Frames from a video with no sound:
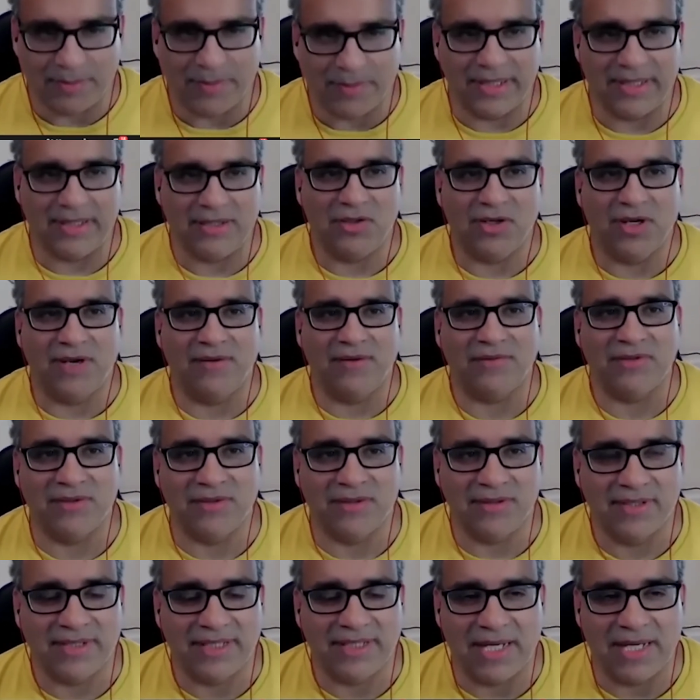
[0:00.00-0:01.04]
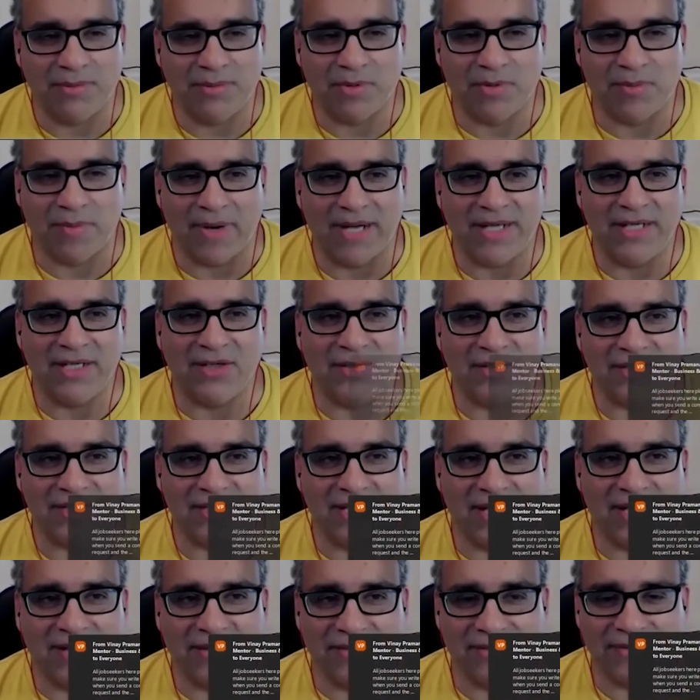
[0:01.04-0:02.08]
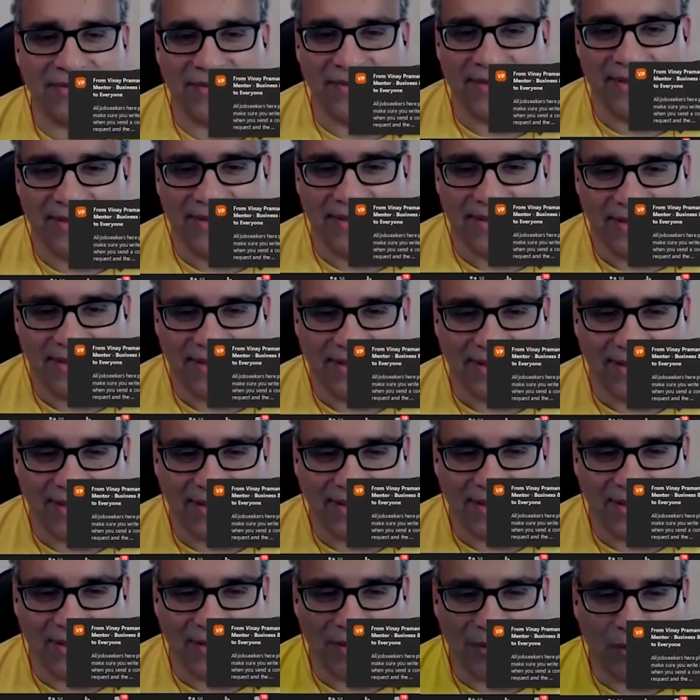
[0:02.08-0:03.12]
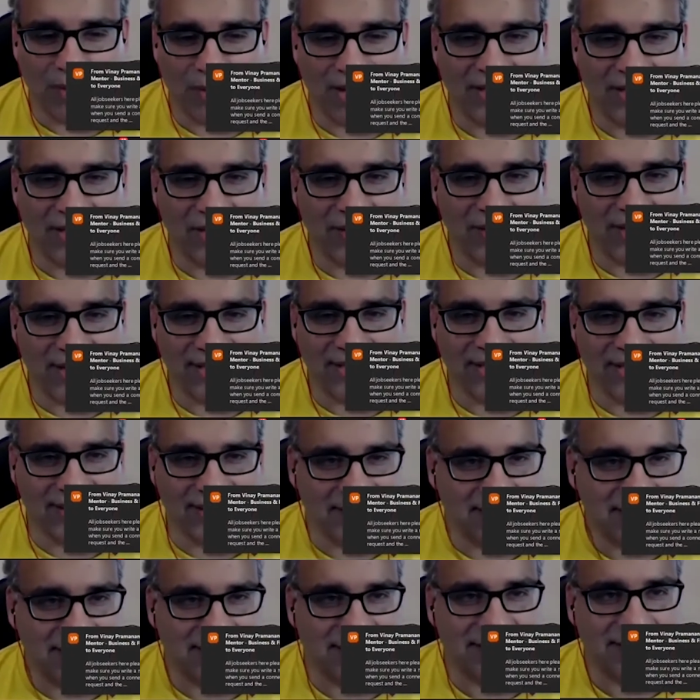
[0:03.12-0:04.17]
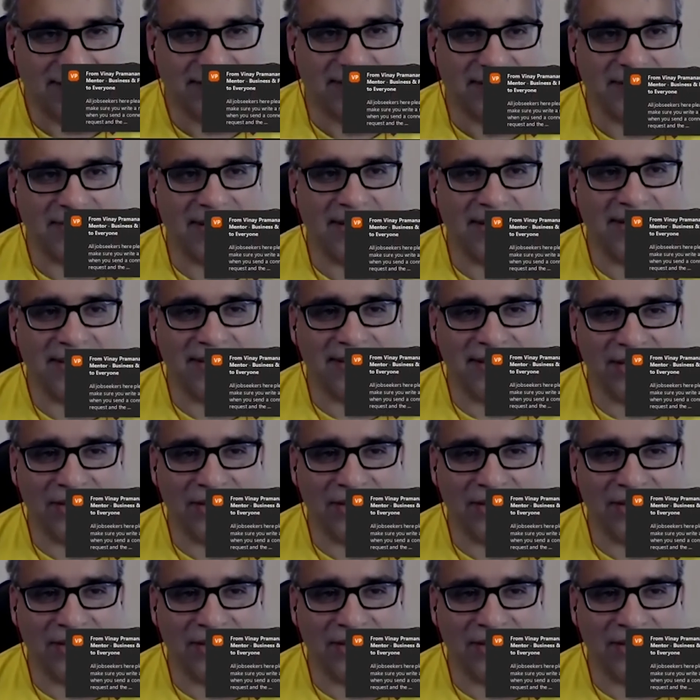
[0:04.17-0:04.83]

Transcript: but you have to keep reminding yourself why you're in it, right?